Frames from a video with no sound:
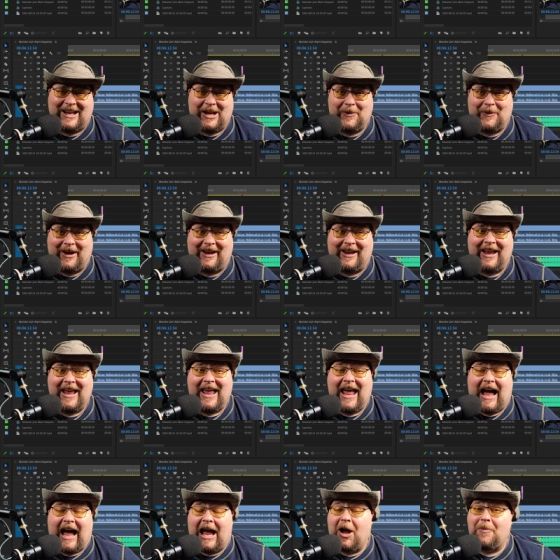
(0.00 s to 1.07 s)
anyway,
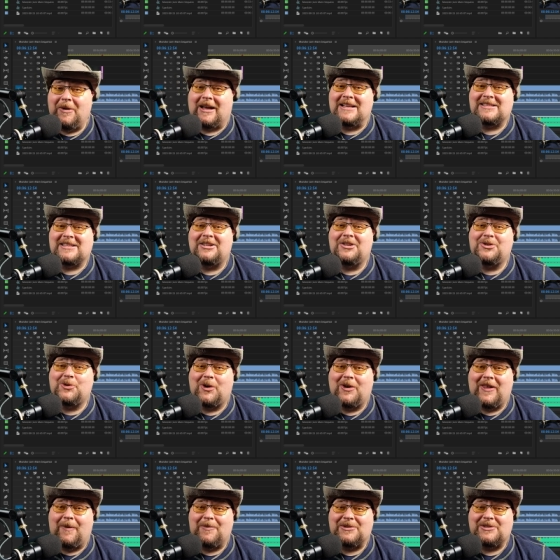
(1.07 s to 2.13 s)
I hope you guys can enjoy
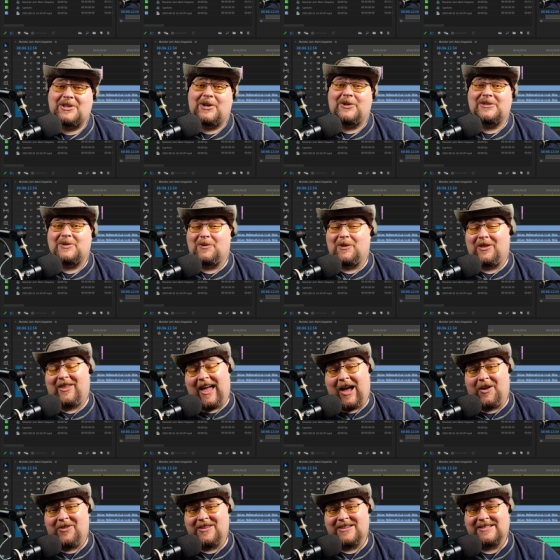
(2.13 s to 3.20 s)
the episodes
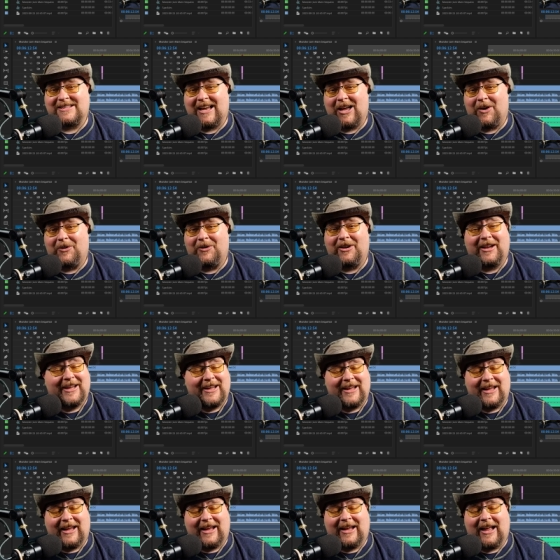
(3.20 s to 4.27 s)
without the sound
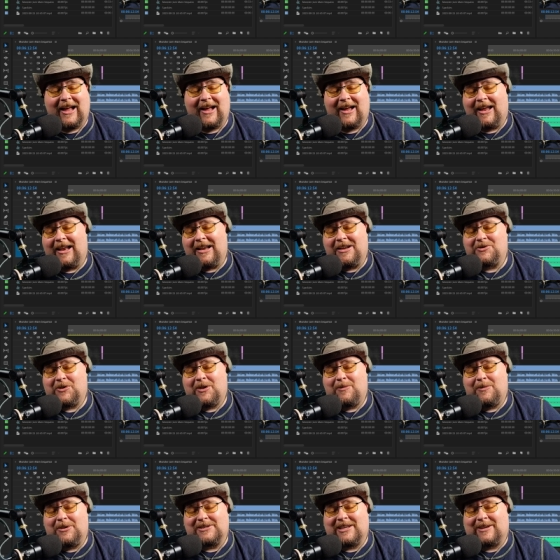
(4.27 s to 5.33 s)
uh, and enjoy the
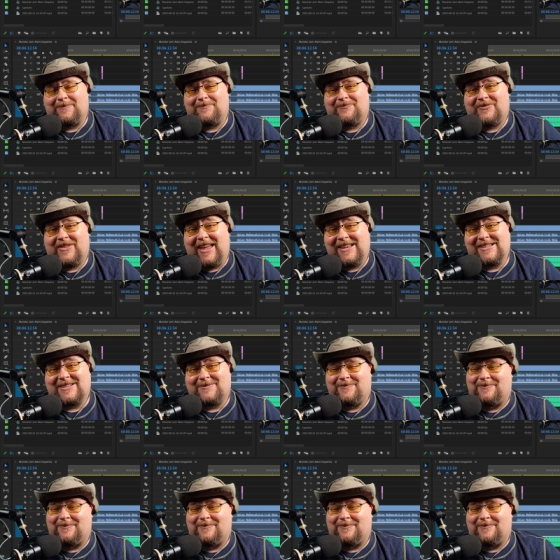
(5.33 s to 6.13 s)
music. Thanks.